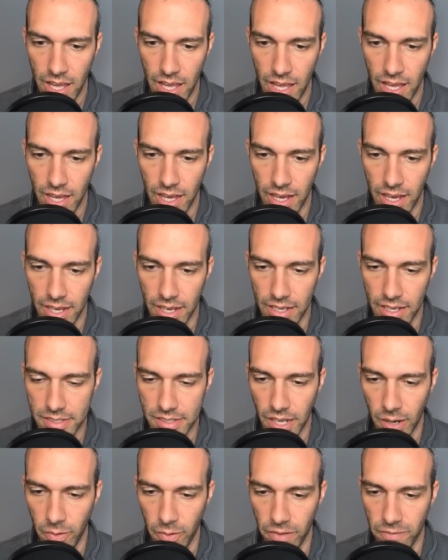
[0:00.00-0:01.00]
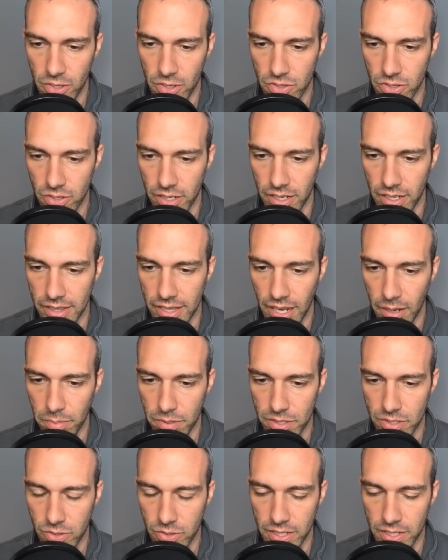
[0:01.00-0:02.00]
Psywave user in
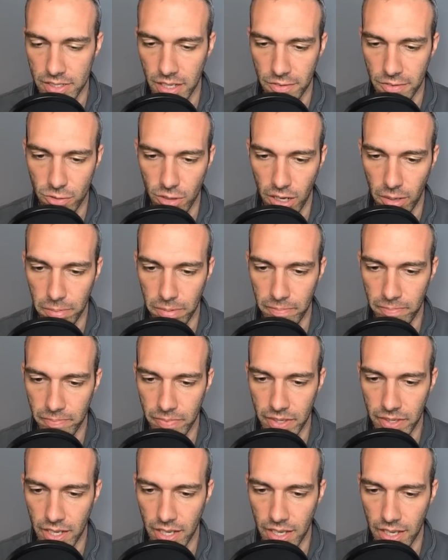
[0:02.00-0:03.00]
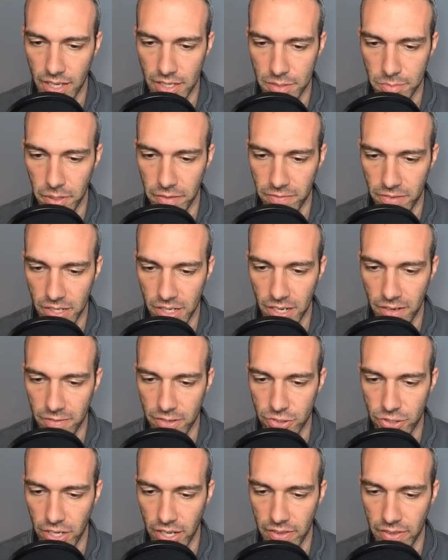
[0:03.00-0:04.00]
Lapras, great safe swap. Ice Beam for
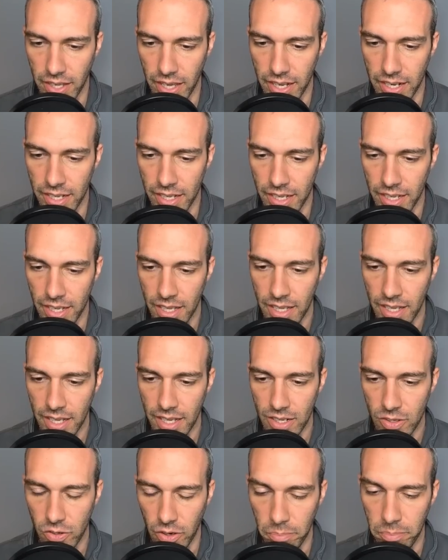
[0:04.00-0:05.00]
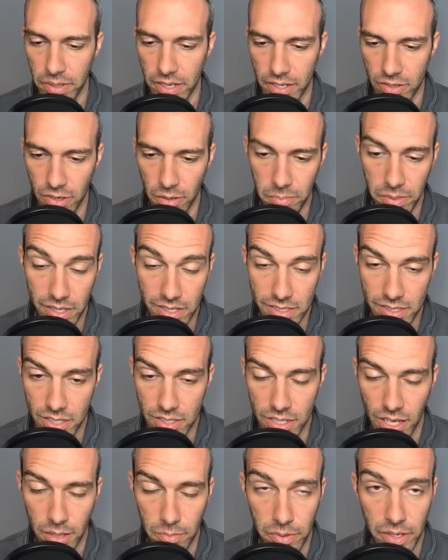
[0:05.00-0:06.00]
coverage, and then Grumpig. Grumpig is the
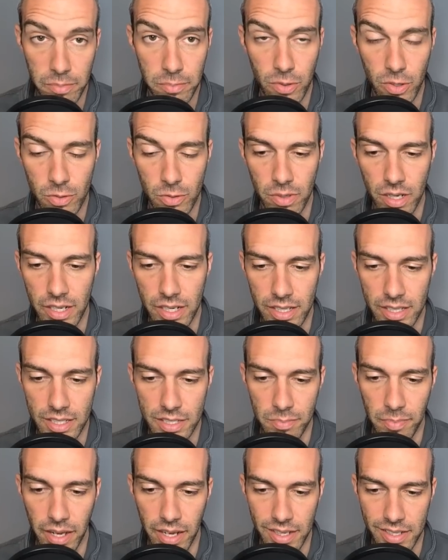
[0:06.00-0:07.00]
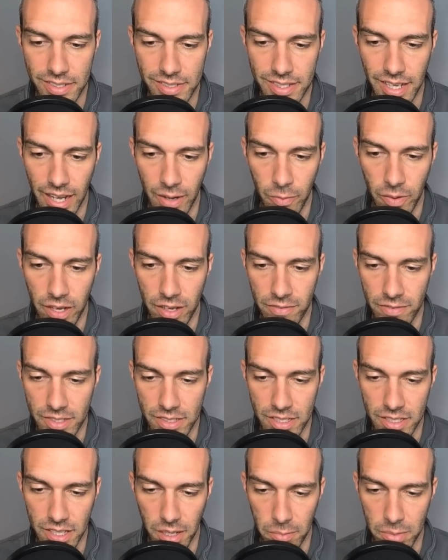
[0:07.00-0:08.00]
top ranked Pokemon in this meta. Psywave, it's
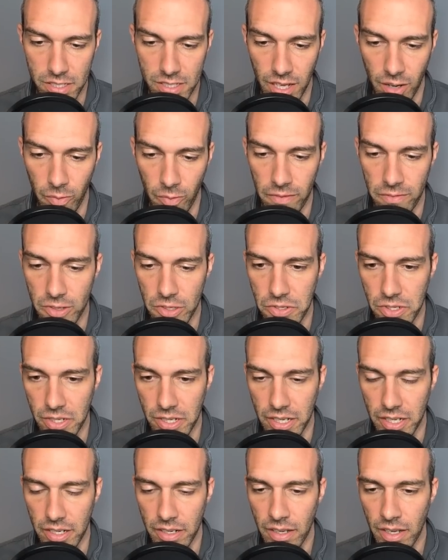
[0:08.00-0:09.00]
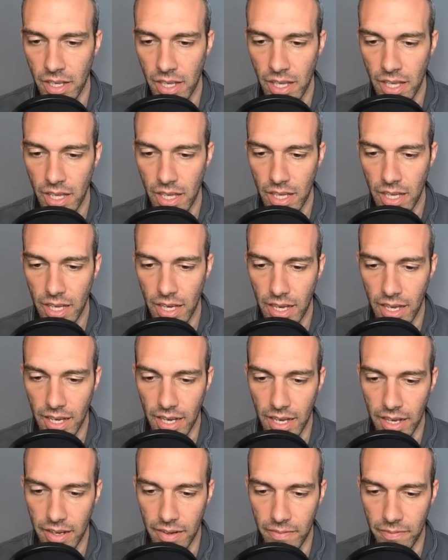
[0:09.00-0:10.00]
a double Psywave user here.
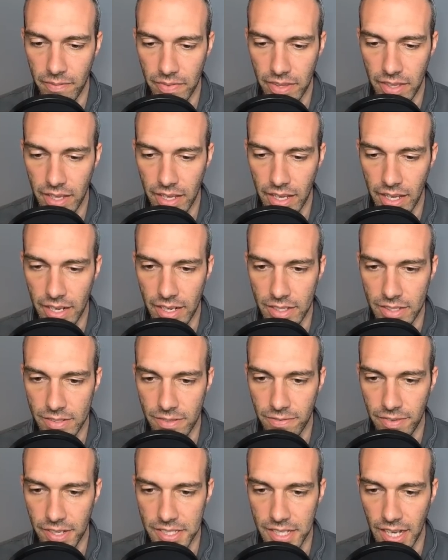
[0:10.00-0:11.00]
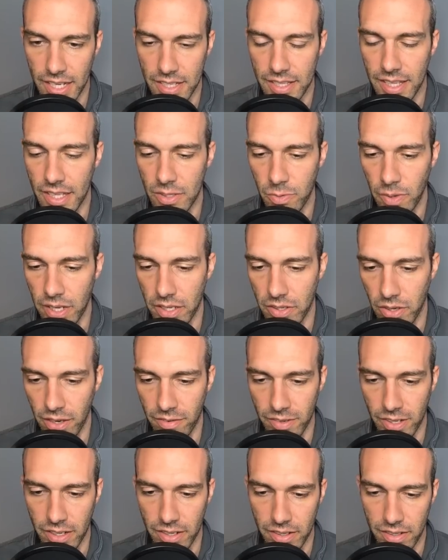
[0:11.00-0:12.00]
It is fantastic. That's why you have
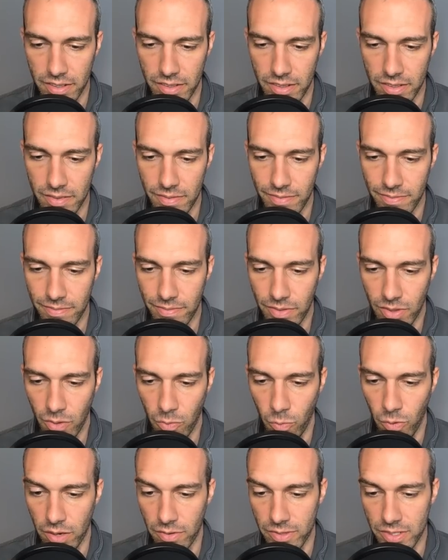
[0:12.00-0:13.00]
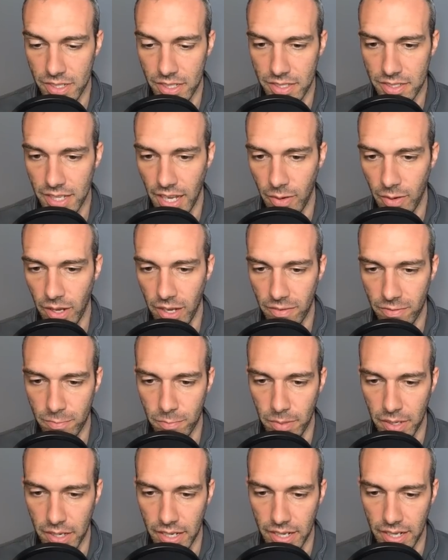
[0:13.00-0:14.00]
a what resists Psywave,
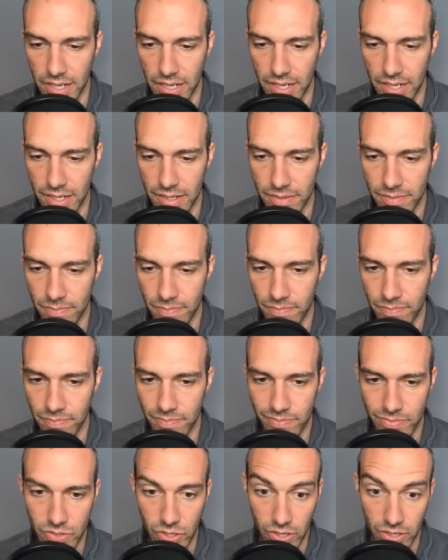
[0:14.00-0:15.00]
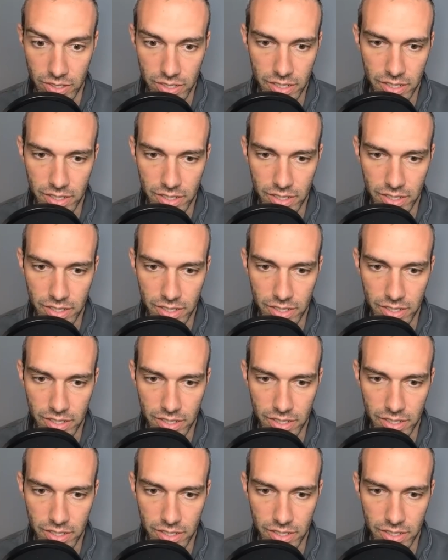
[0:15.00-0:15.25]
but Dark.